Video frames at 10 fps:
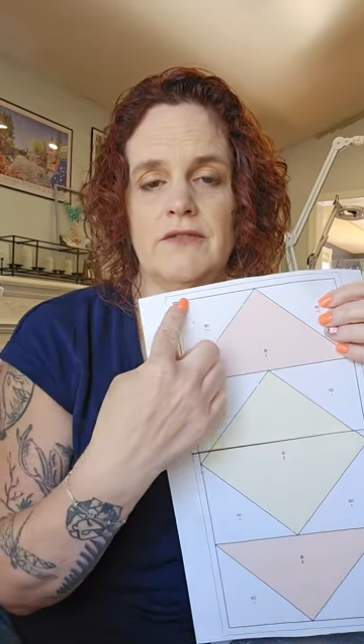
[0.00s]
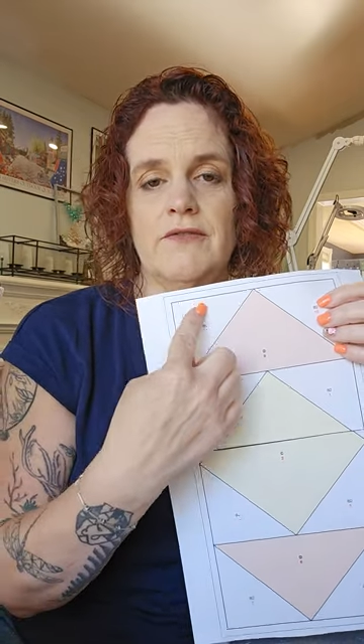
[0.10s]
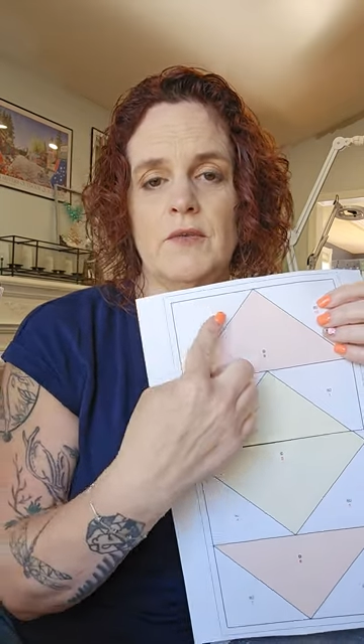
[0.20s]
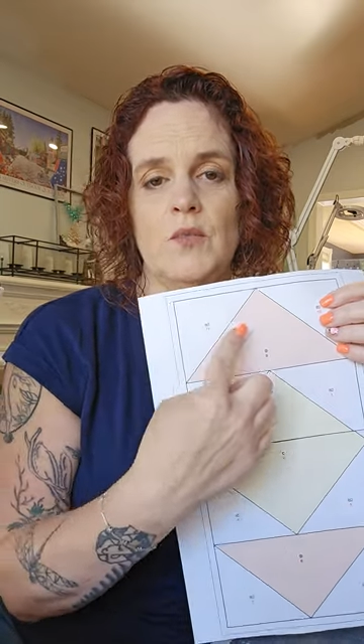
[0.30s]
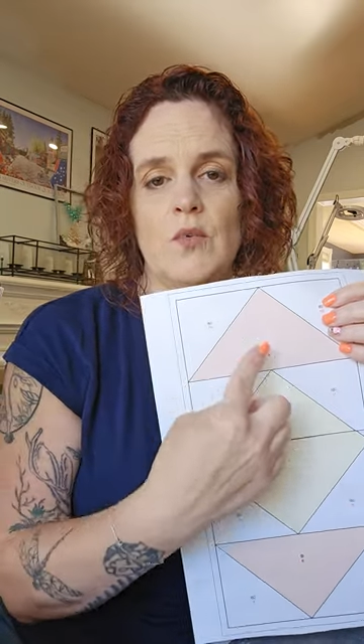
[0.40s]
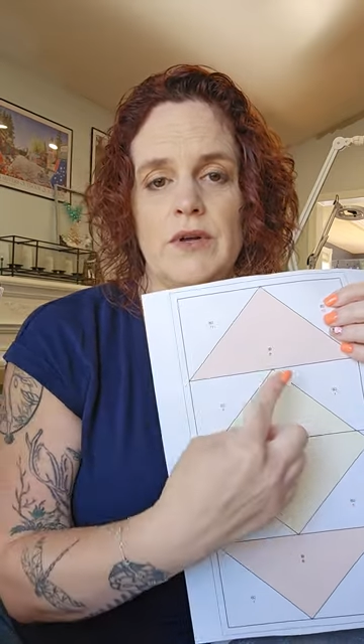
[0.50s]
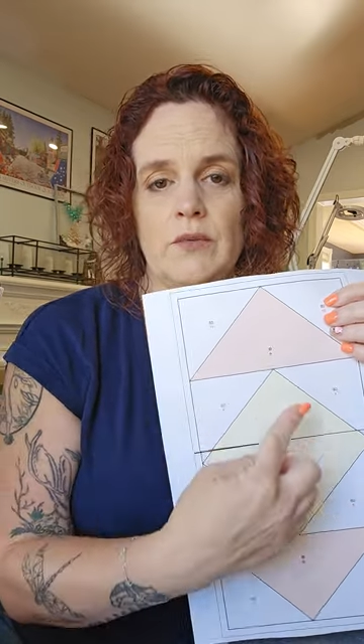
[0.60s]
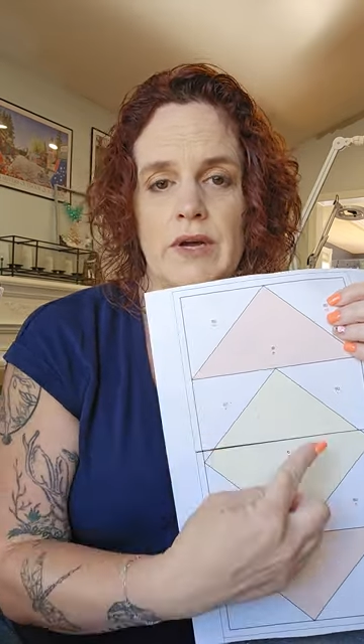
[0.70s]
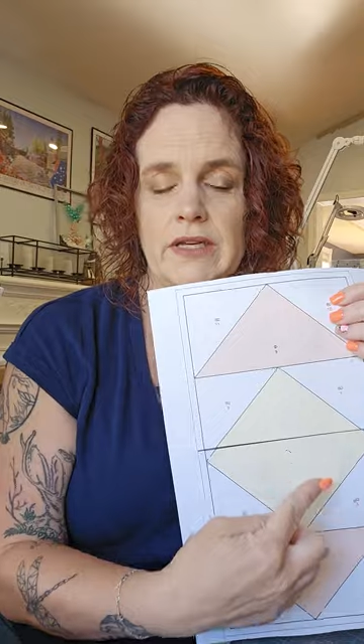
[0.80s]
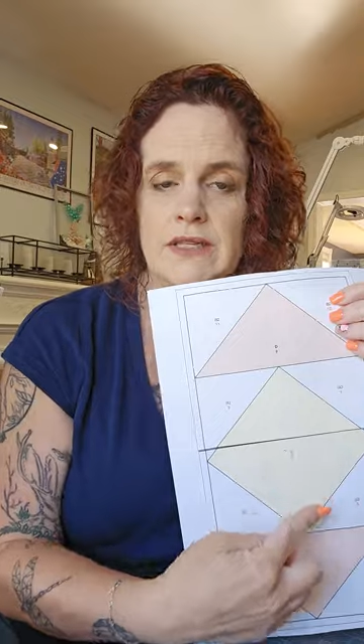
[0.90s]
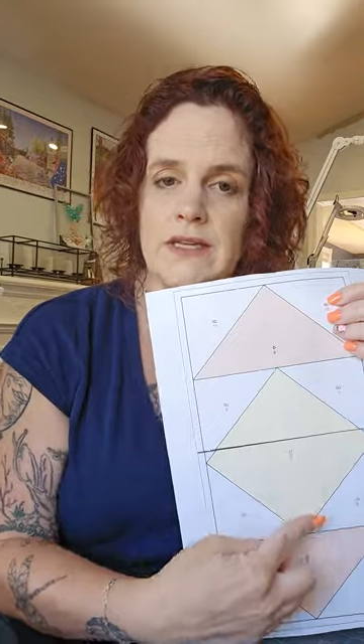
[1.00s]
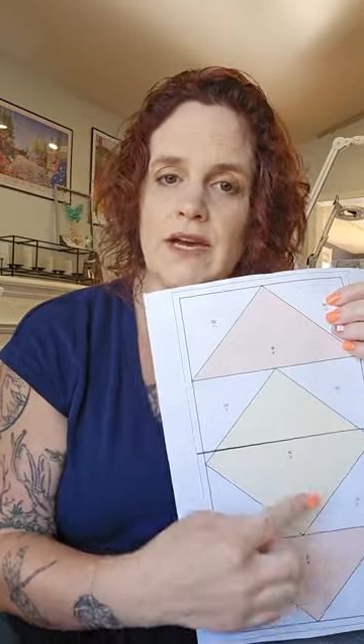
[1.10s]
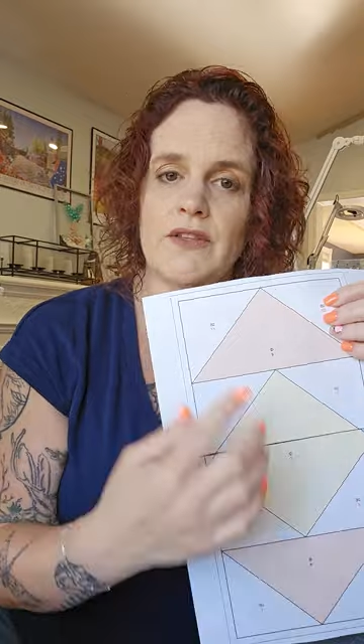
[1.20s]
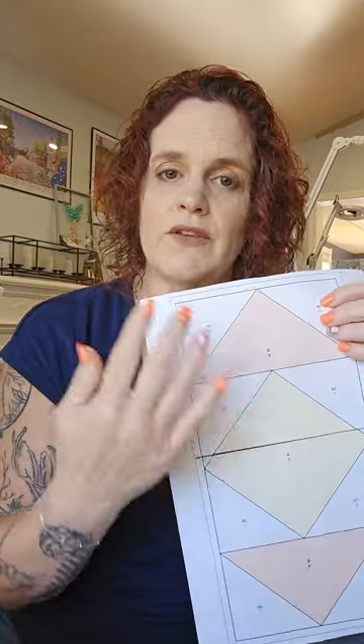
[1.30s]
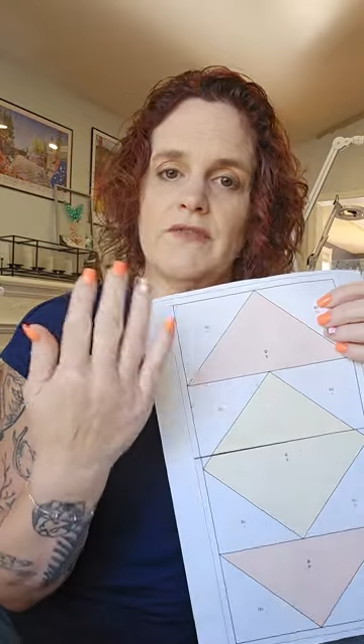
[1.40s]
from one way to the
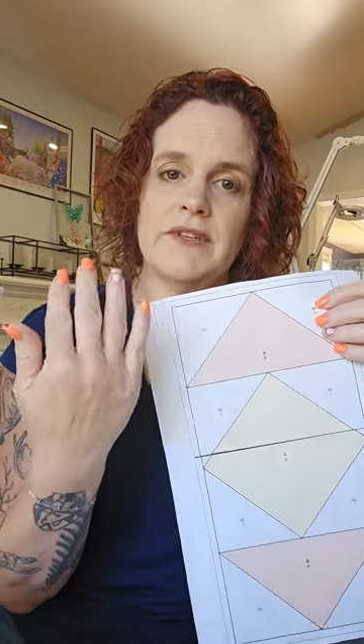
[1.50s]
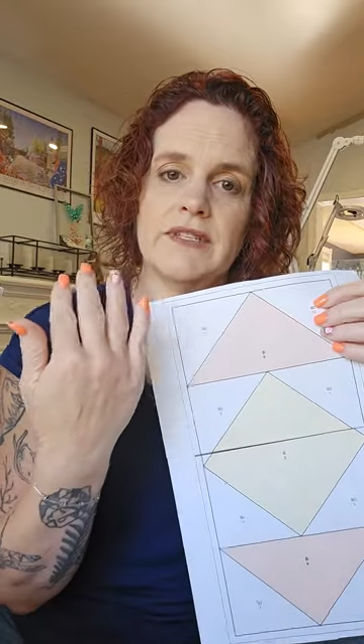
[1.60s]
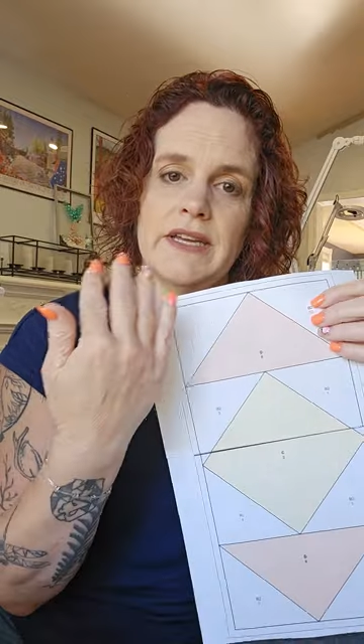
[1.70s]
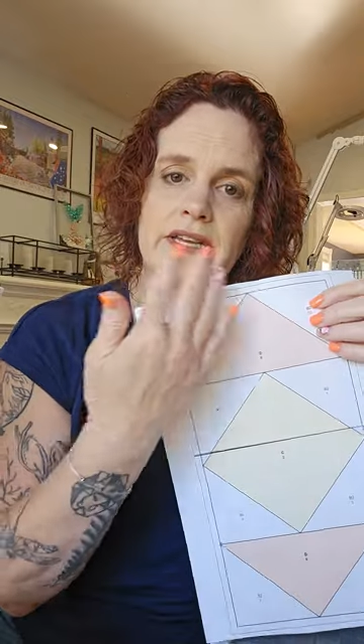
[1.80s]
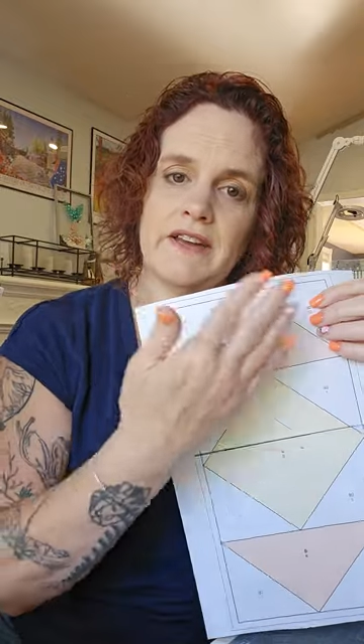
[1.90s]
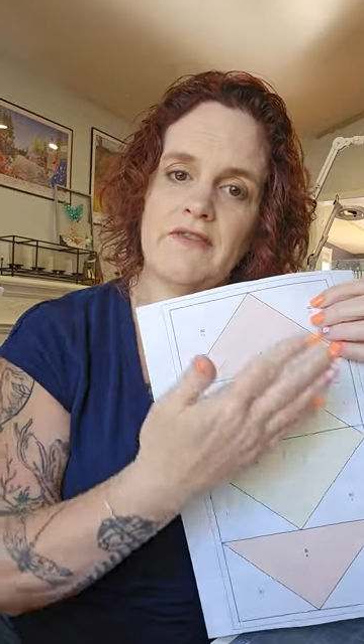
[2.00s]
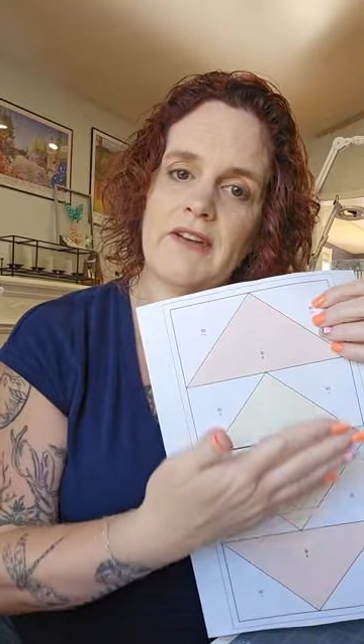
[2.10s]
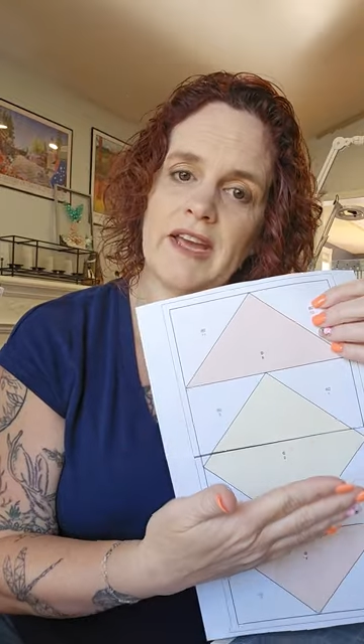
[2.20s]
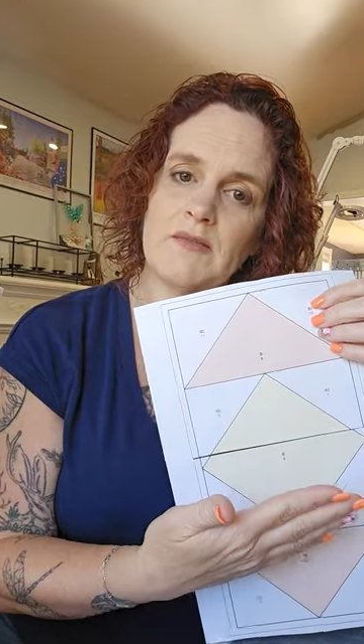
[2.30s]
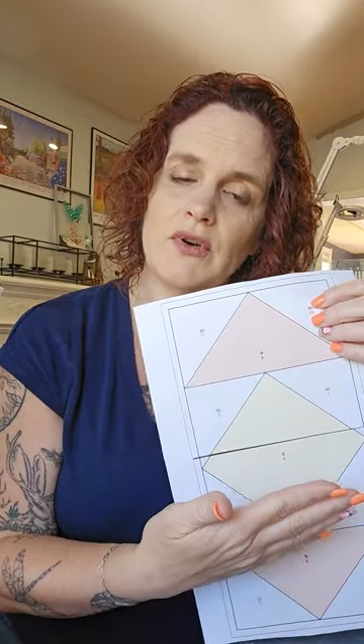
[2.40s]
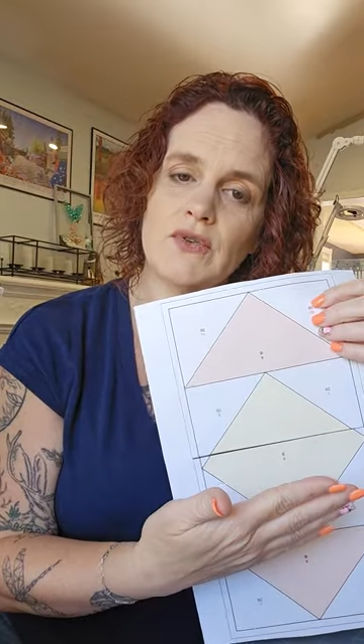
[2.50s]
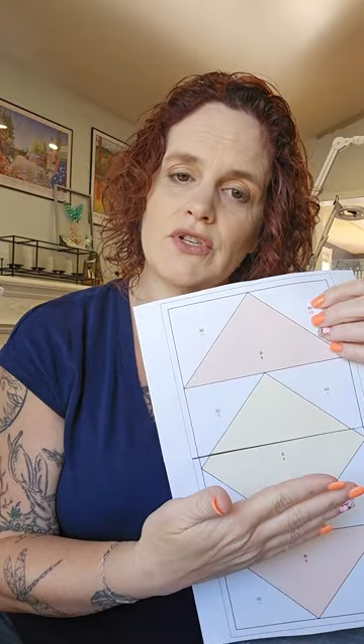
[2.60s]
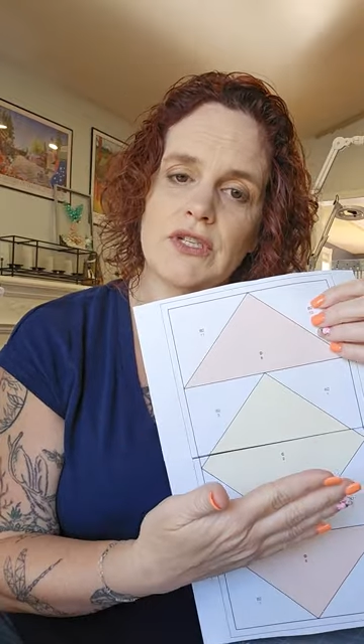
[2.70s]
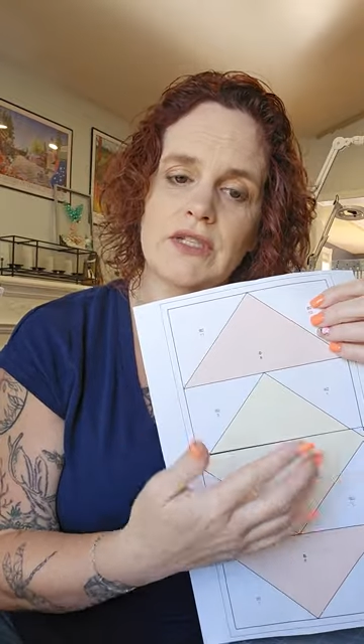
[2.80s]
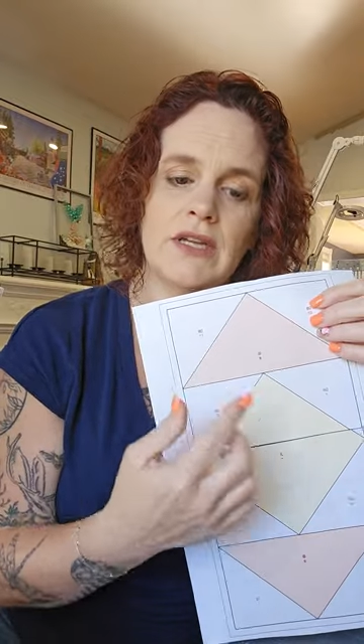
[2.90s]
other if it's like in a fan
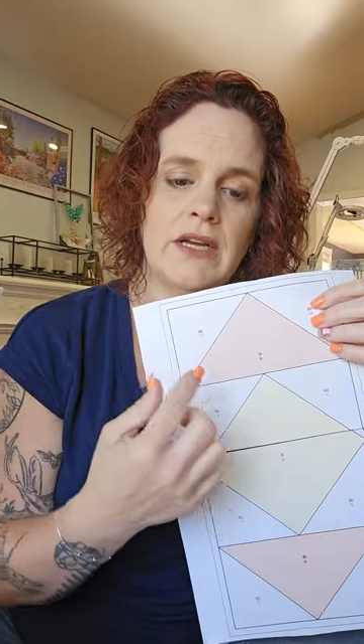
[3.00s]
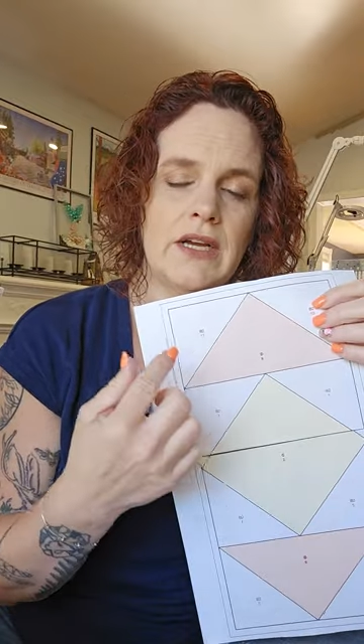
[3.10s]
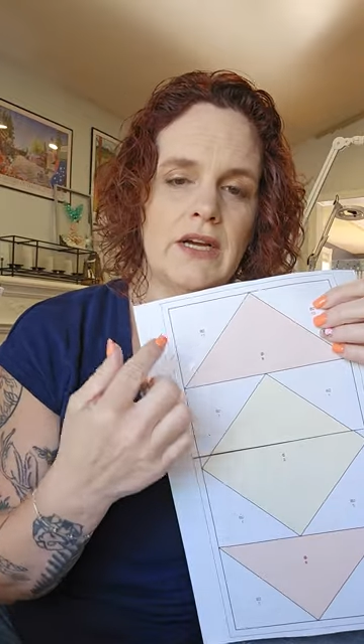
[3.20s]
motion.